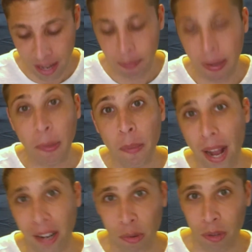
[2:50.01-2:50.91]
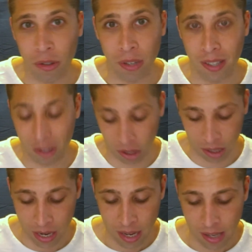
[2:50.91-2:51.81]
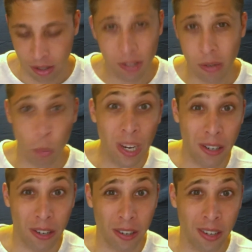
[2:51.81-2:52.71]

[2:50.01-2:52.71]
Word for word: be able to match it with the transition. So this is weird,